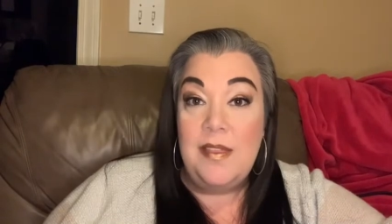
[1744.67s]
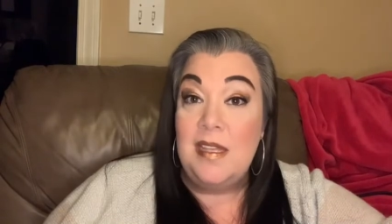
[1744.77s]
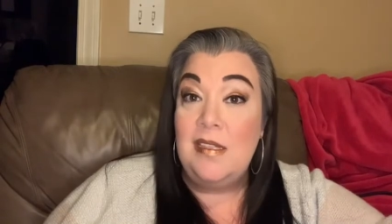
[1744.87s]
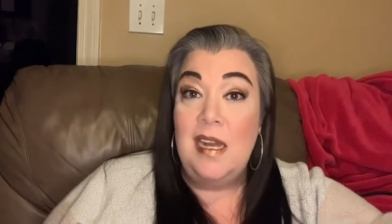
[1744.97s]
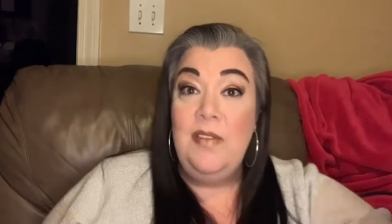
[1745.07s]

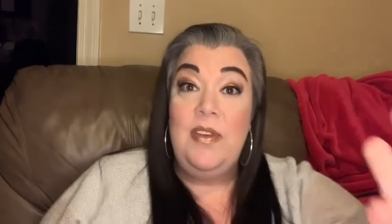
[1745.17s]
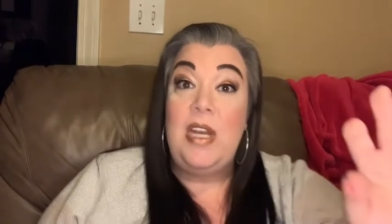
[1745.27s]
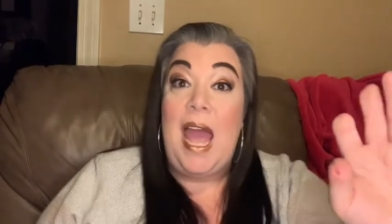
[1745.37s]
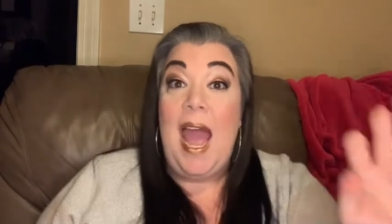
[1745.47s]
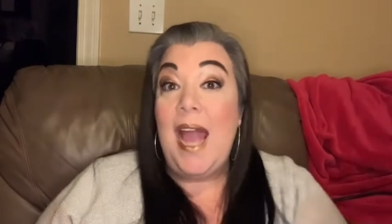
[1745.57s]
that's not
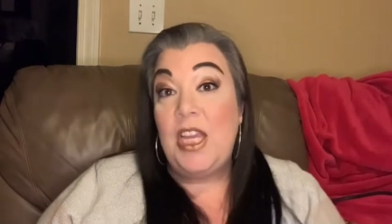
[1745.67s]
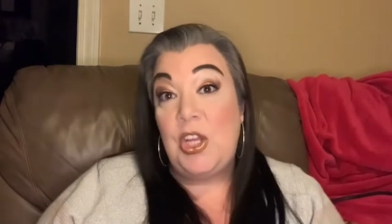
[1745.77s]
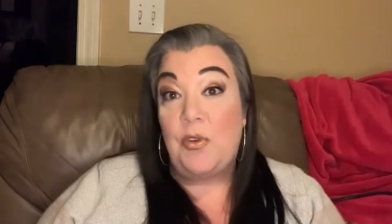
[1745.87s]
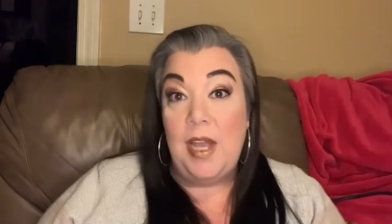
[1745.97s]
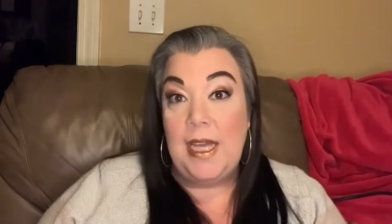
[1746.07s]
even
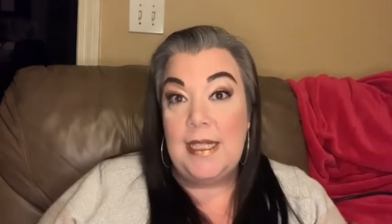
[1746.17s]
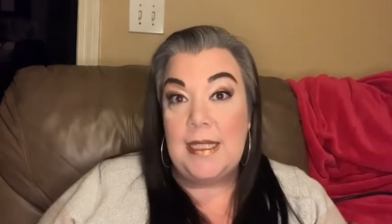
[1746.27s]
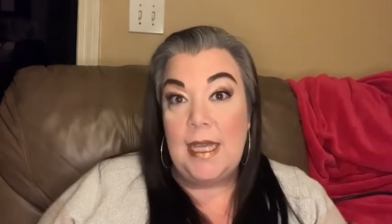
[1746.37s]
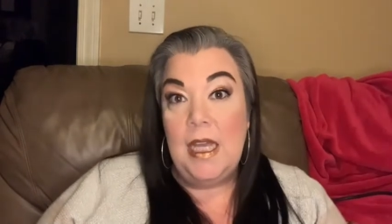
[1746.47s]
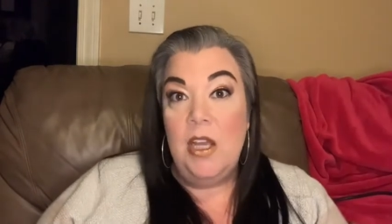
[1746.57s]
accurate
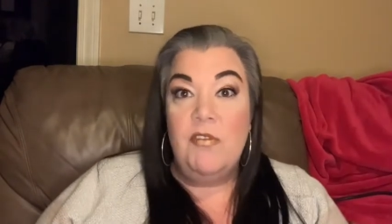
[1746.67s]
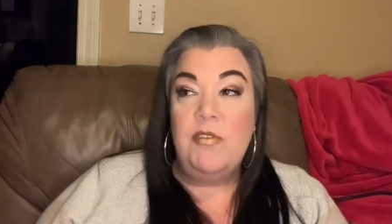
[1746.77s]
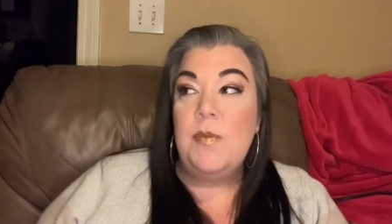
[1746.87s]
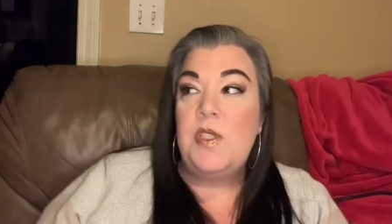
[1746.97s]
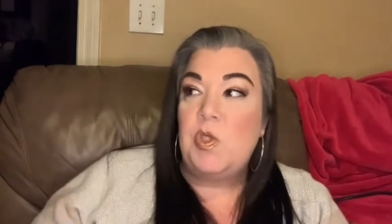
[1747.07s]

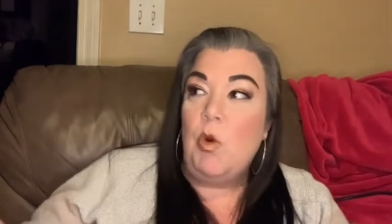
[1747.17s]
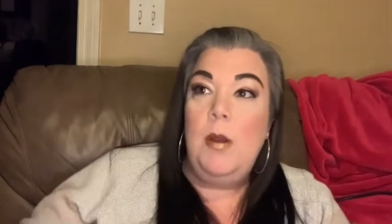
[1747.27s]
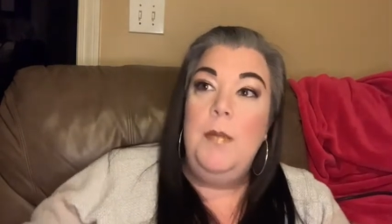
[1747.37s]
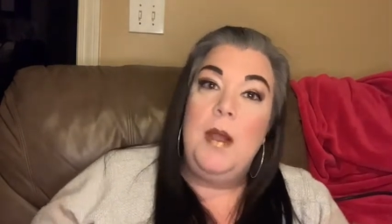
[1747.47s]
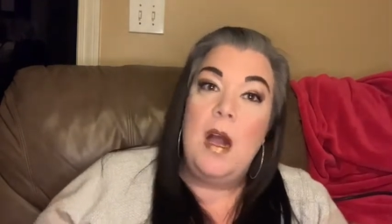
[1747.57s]
from
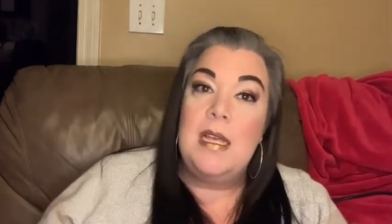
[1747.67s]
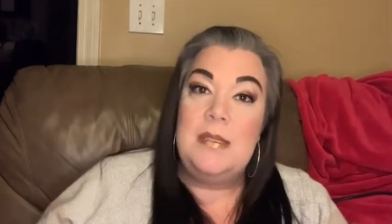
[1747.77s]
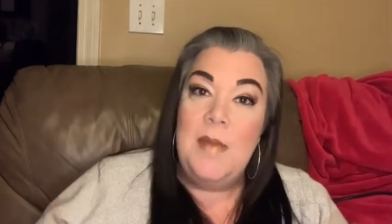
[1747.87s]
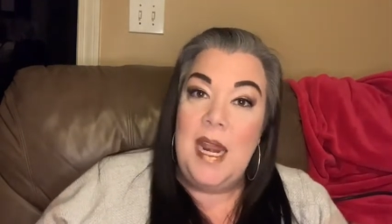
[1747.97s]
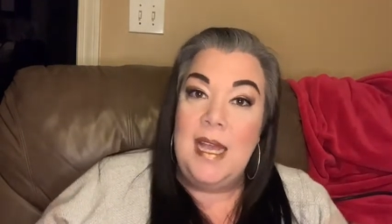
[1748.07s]
Storybook
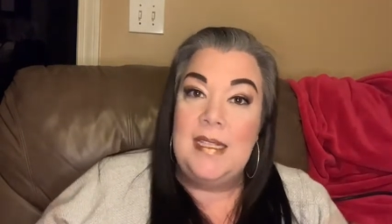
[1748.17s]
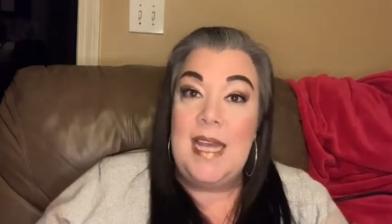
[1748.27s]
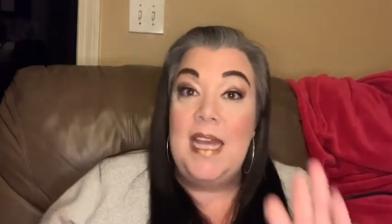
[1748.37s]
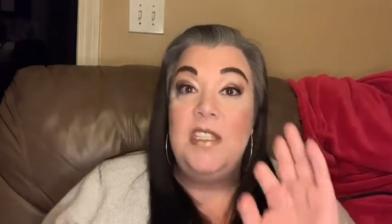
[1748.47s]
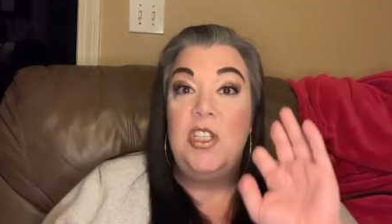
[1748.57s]
Cosmetics
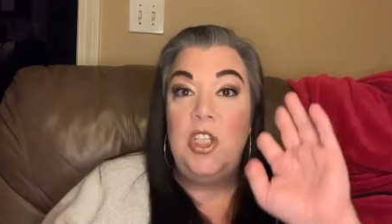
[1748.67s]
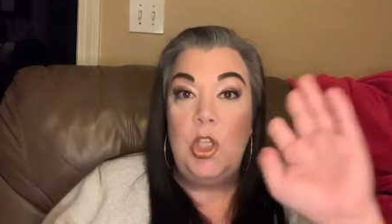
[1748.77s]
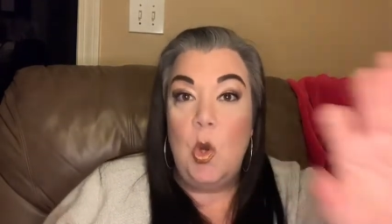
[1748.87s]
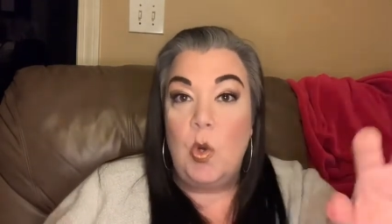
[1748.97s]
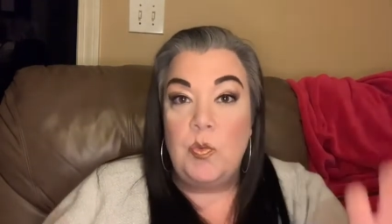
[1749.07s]
as
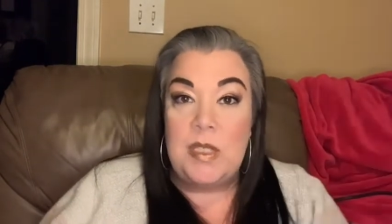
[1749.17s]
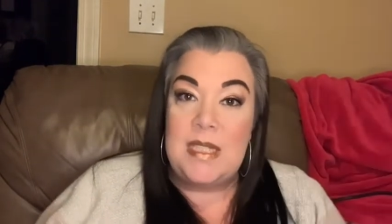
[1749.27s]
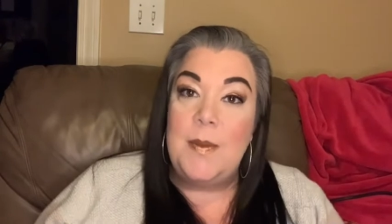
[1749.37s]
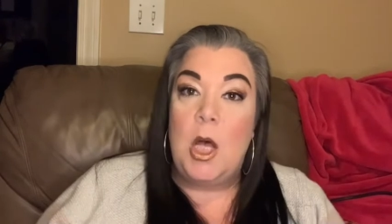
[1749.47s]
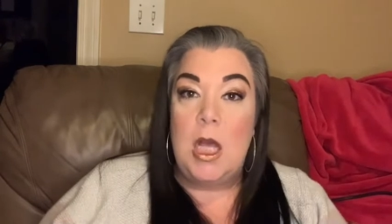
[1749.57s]
your
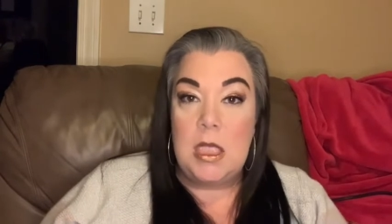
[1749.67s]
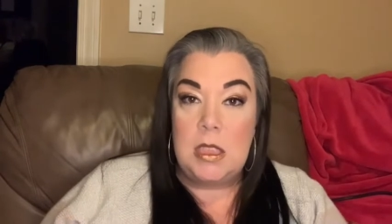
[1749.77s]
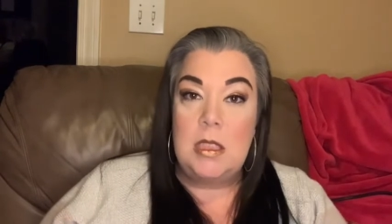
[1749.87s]
response.